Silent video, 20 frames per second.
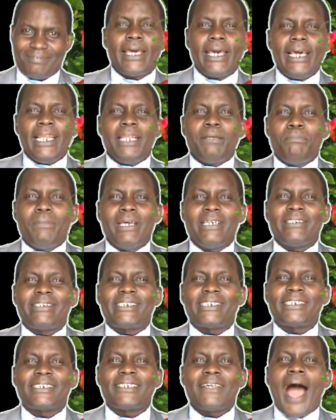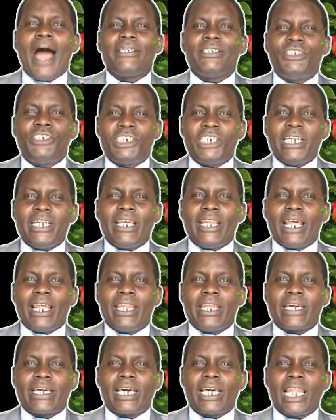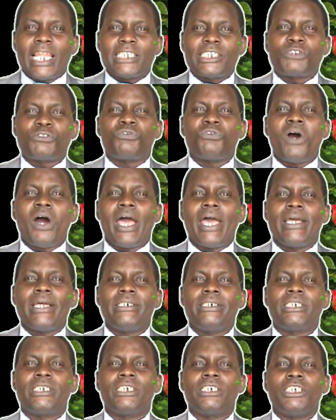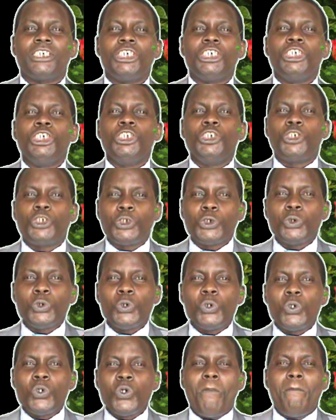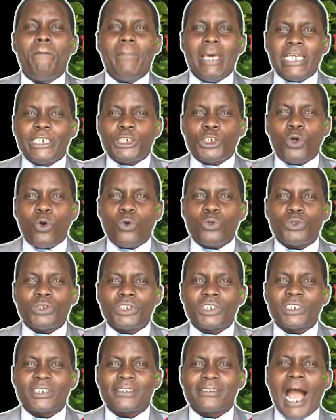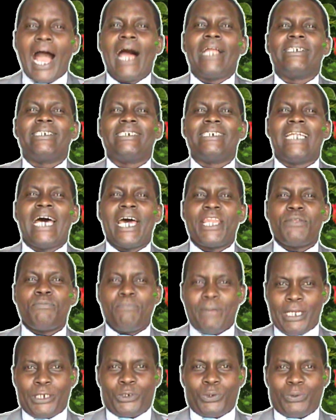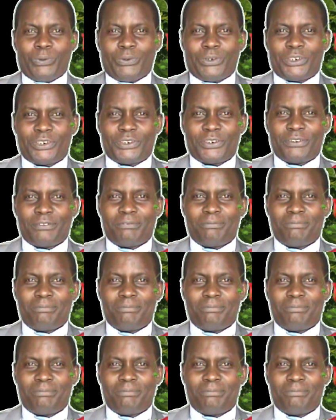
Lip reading: Elements are generally classified into metals and non-metals.